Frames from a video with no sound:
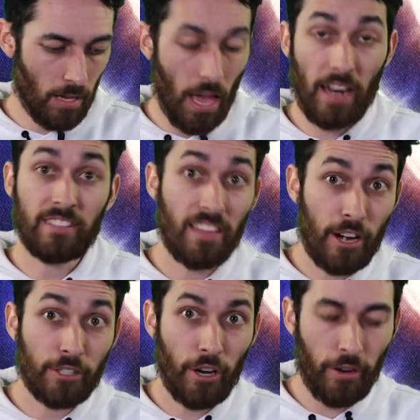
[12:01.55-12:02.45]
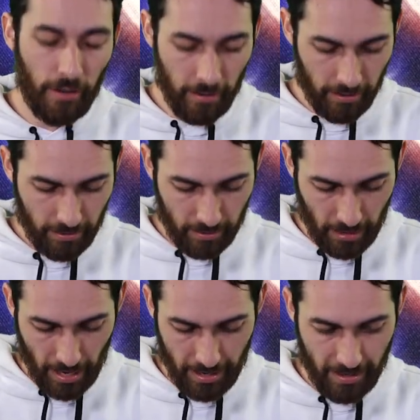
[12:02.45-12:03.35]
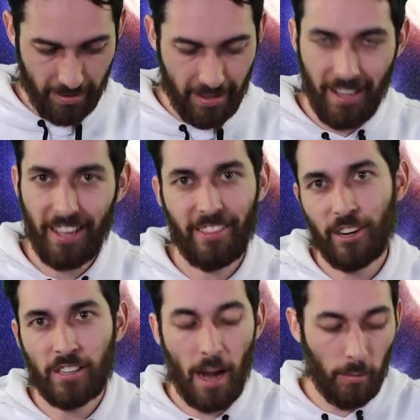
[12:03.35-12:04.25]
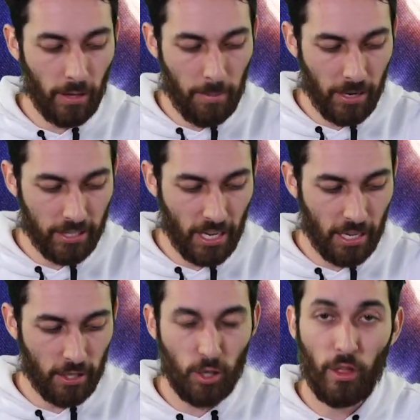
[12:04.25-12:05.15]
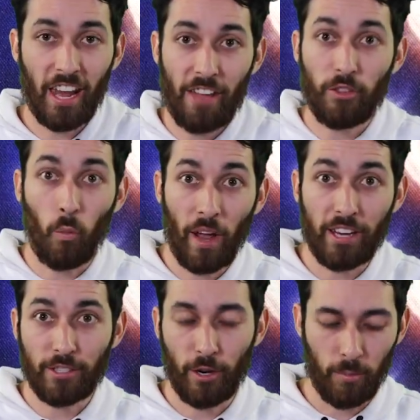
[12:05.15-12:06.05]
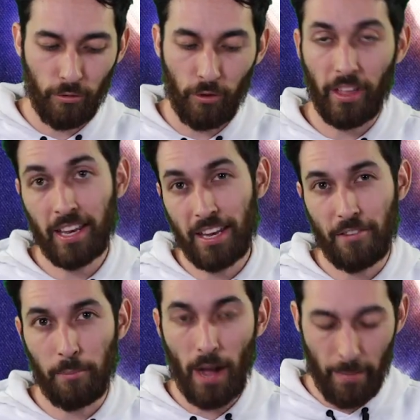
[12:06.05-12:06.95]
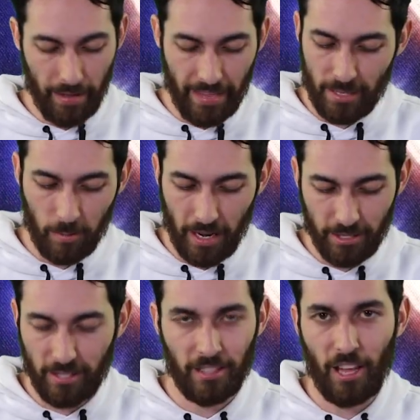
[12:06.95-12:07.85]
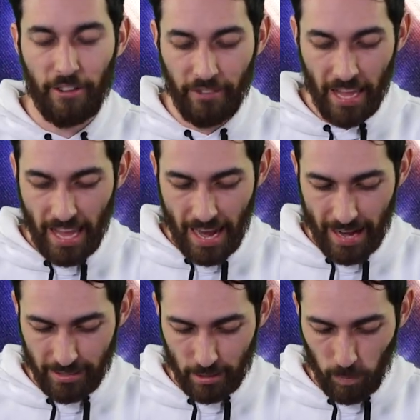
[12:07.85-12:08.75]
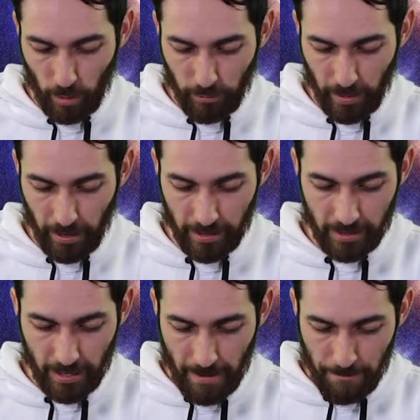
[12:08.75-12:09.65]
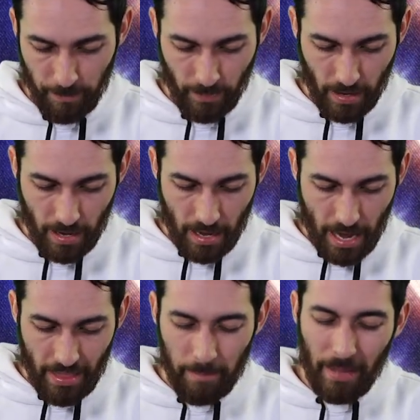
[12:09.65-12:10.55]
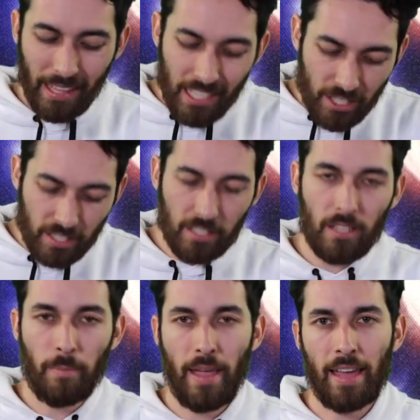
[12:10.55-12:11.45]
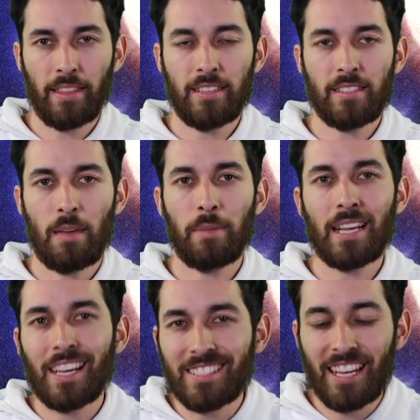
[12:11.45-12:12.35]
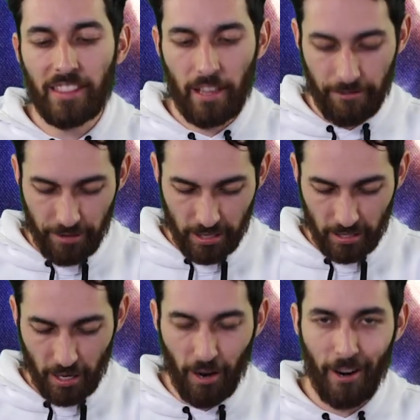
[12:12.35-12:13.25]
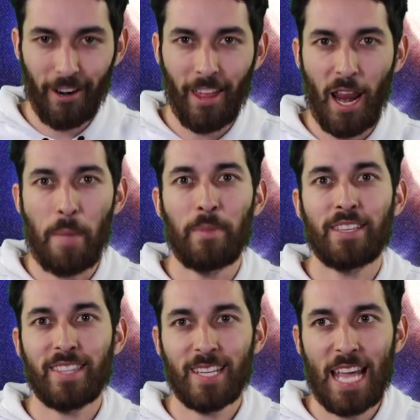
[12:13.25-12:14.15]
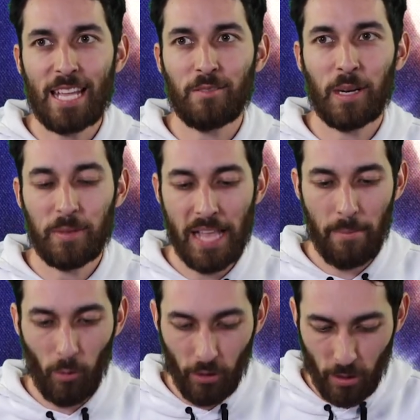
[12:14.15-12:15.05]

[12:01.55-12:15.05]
it's their turn, like, there's not really much they could do. They'd have to wait a turn before they could even pop it, and that's why I just love Anti-Spell Fragrance. And then mainly just because of the ban list and because I love this card and I miss the days when it was at more